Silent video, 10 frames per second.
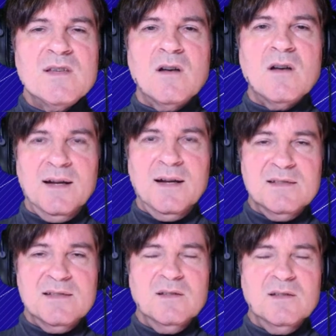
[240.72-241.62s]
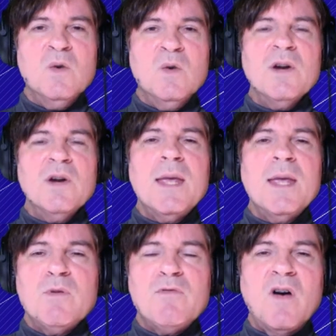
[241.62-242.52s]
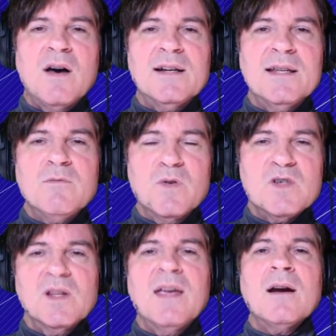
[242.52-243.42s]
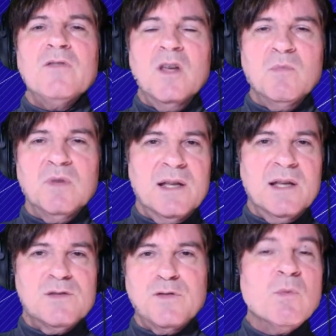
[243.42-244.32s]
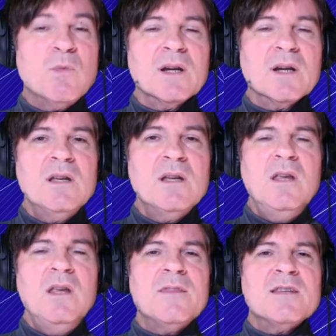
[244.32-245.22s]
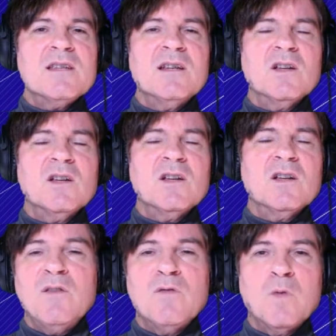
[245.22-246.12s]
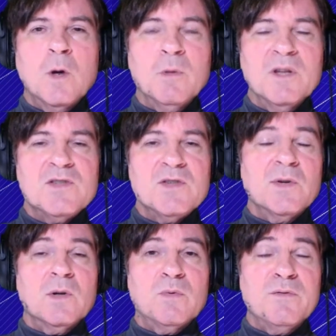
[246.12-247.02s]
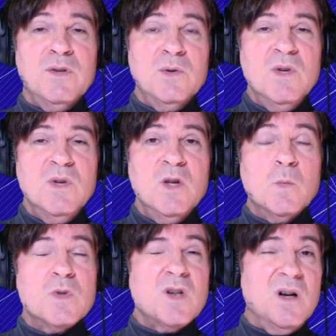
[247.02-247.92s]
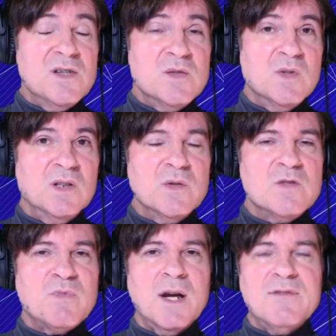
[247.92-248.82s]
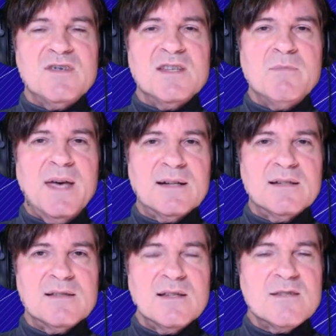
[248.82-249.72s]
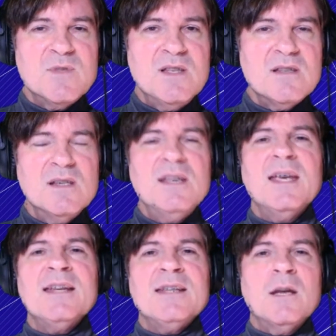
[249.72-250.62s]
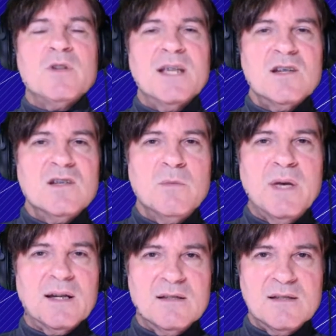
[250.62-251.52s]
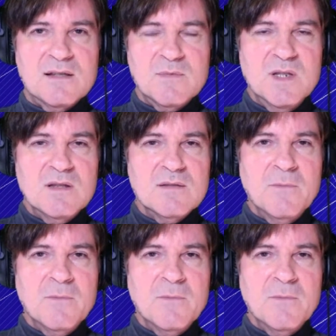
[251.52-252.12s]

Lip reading: is audit. We are capable of auditing virtually every compliance framework. This can include an informal internal review, which also includes privacy impact assessments and data protection impact assessments.